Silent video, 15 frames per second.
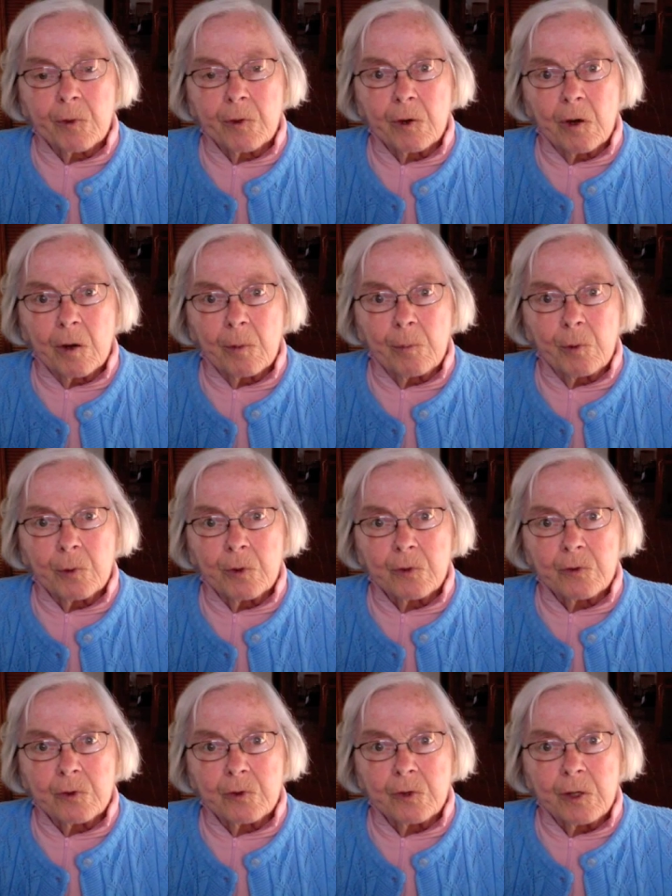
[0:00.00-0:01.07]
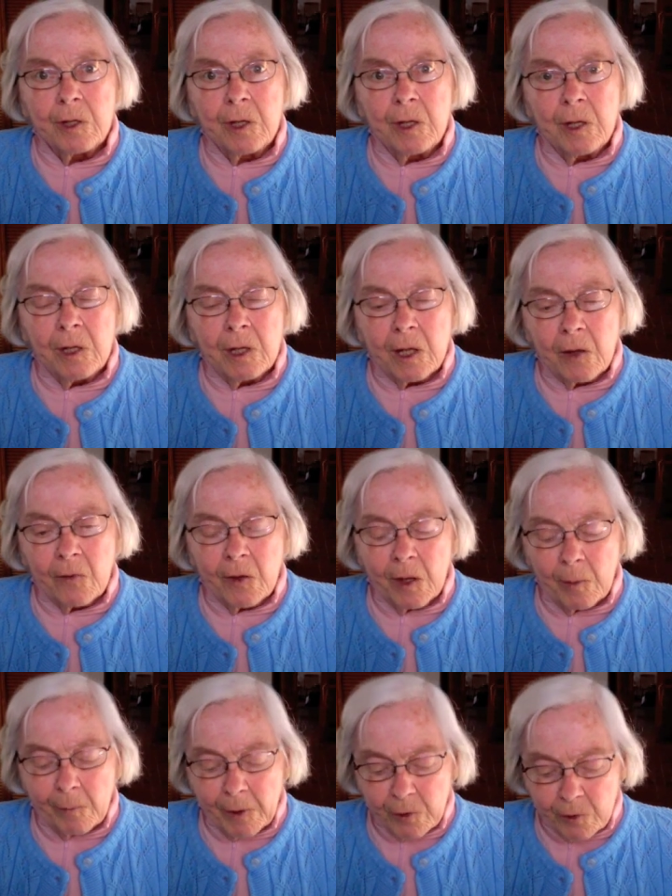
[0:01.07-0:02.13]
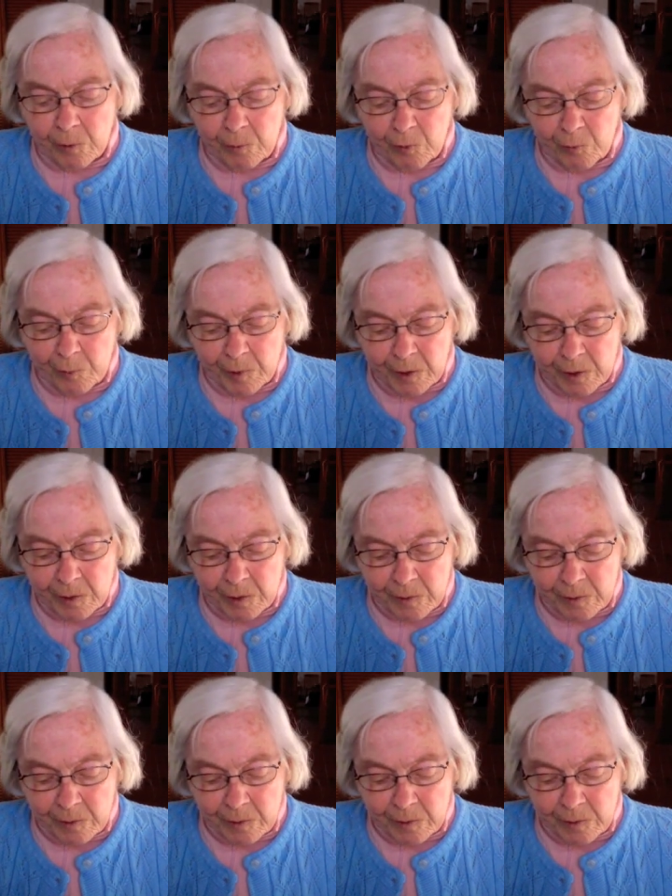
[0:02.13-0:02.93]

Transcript: where there are Buddhists in the Ambedkar movement.